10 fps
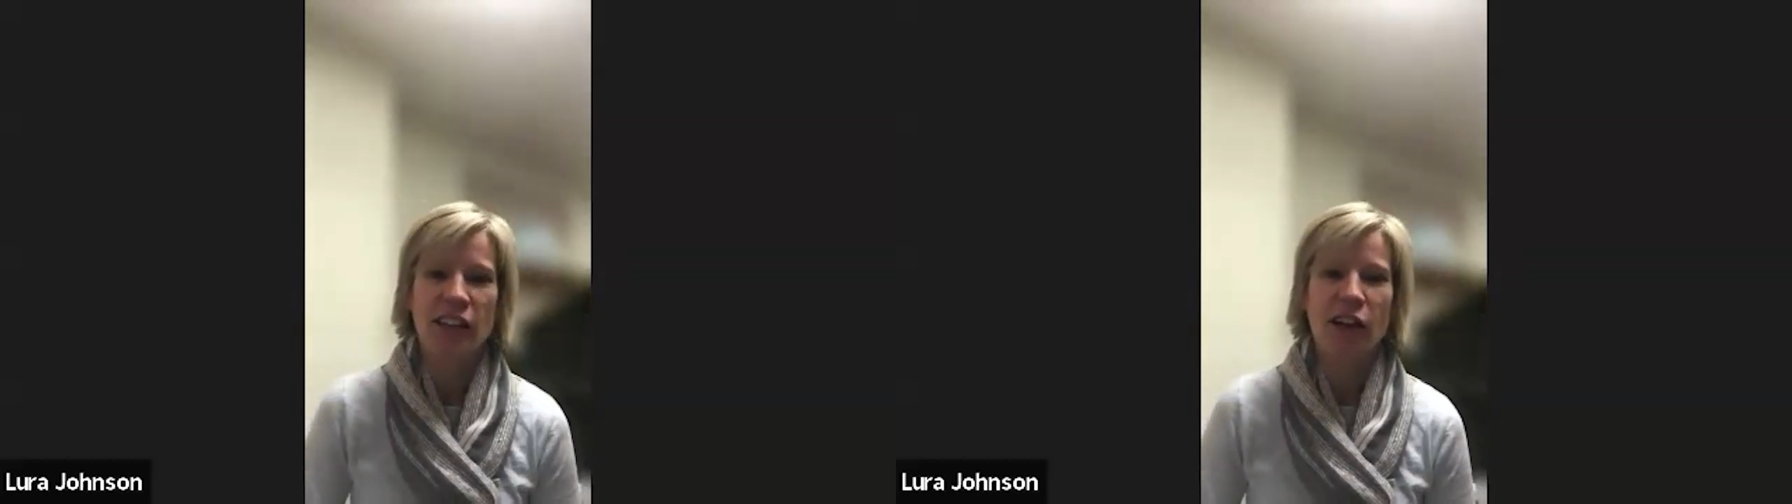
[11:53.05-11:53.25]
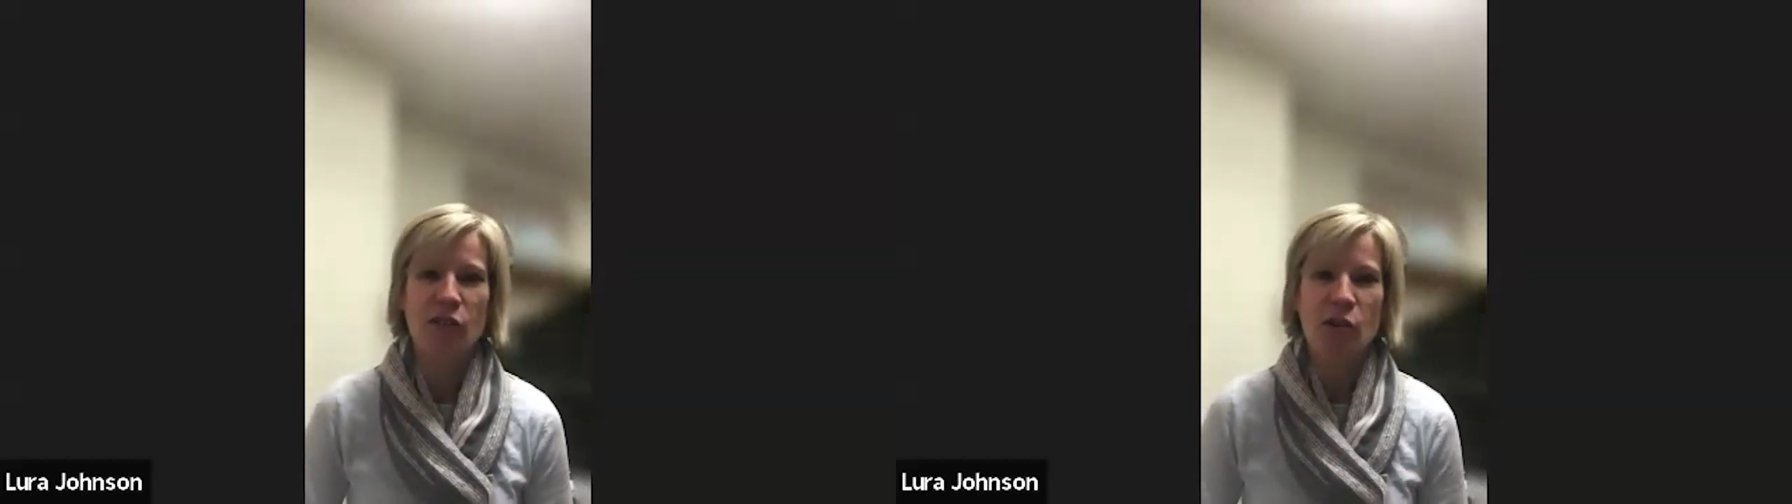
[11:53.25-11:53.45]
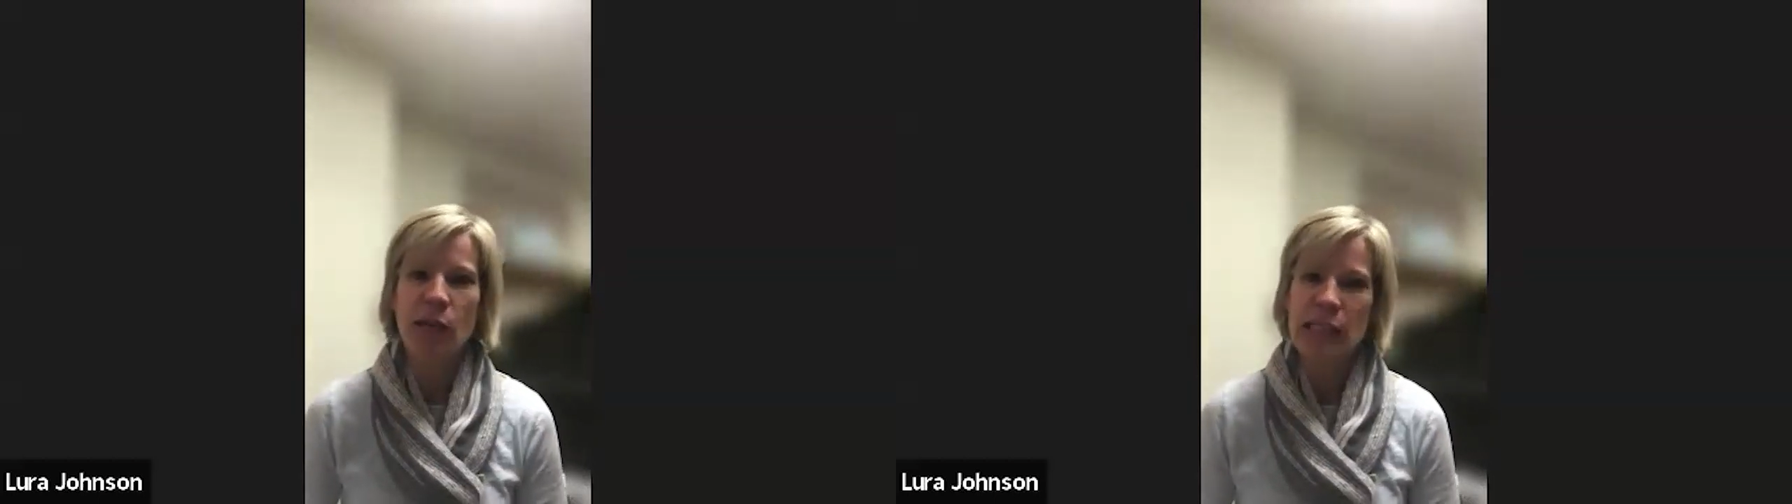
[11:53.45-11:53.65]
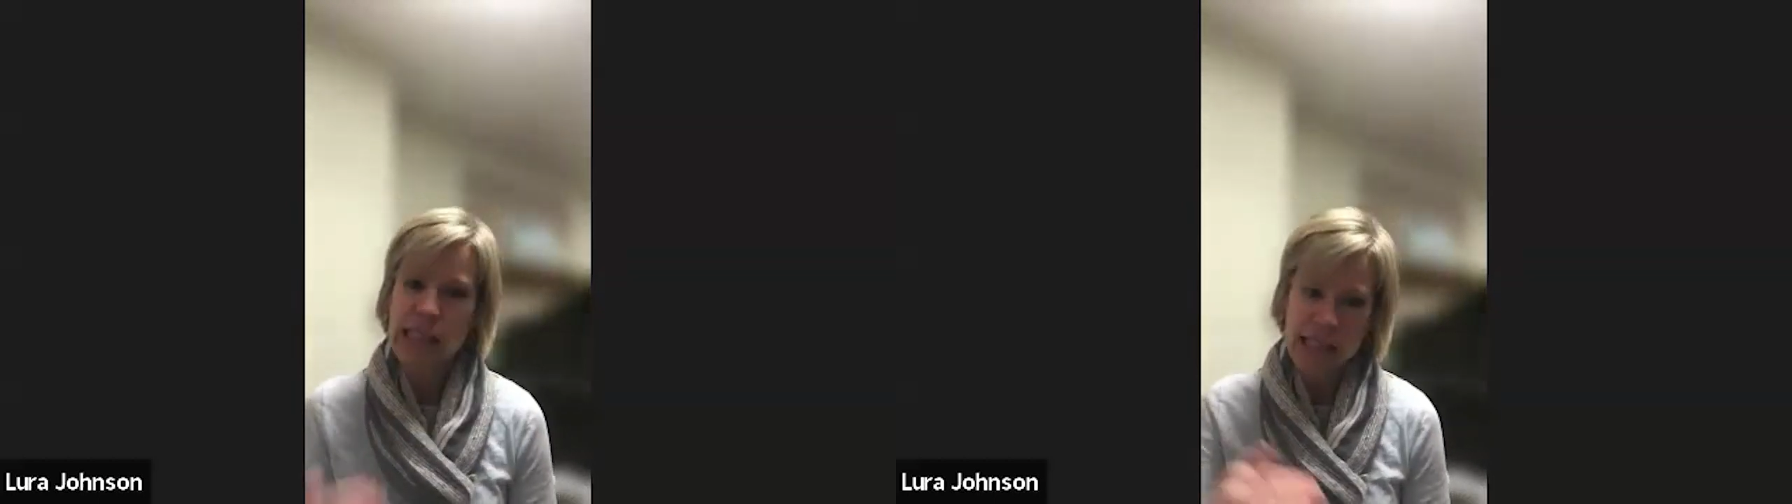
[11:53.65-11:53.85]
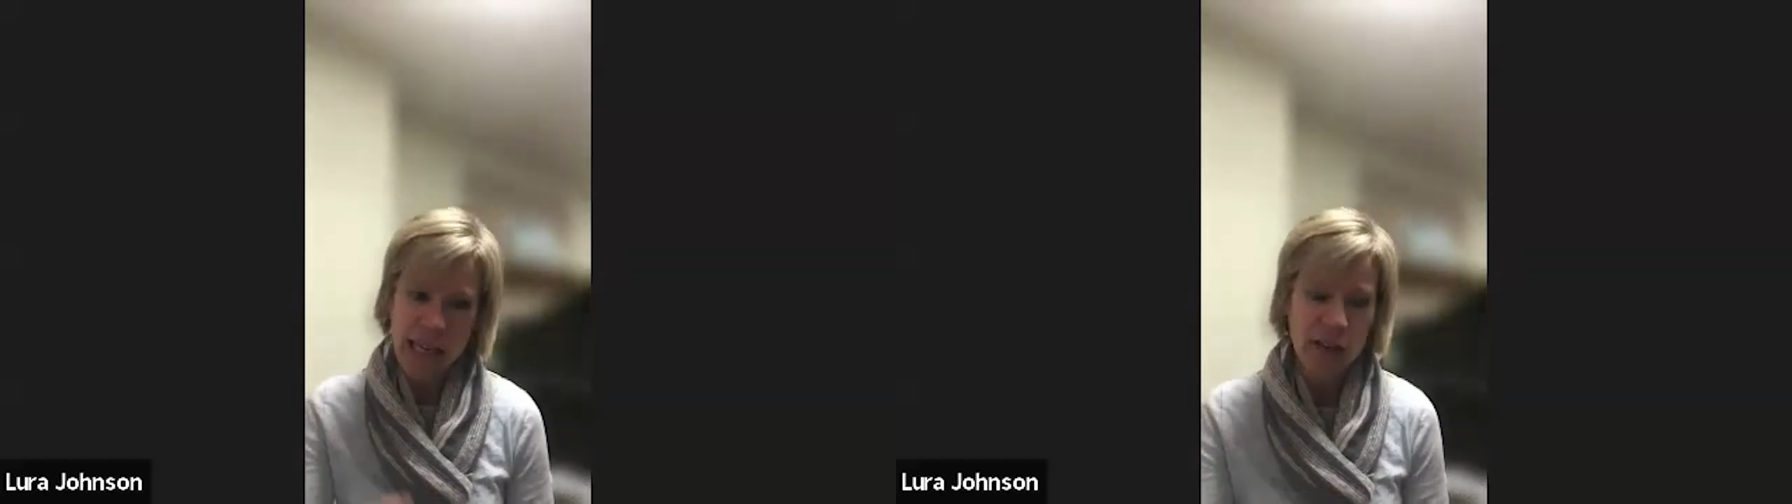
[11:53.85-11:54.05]
If you want to
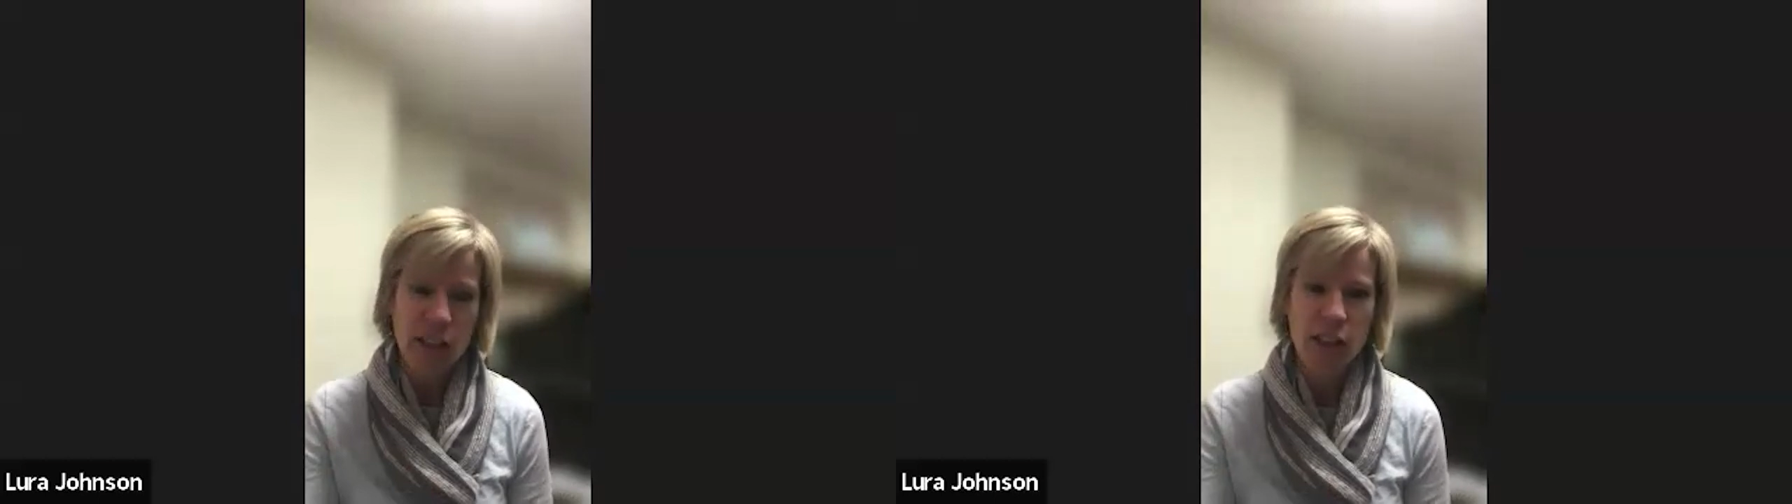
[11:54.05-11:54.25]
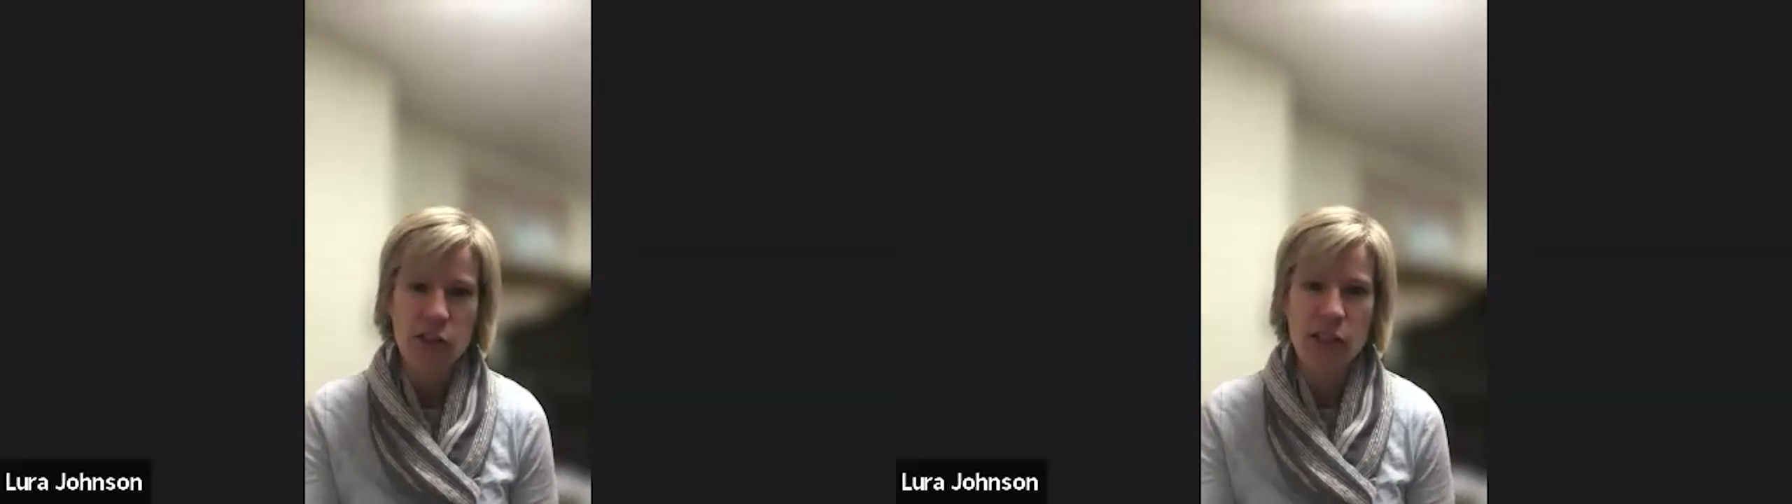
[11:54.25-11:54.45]
sit down and go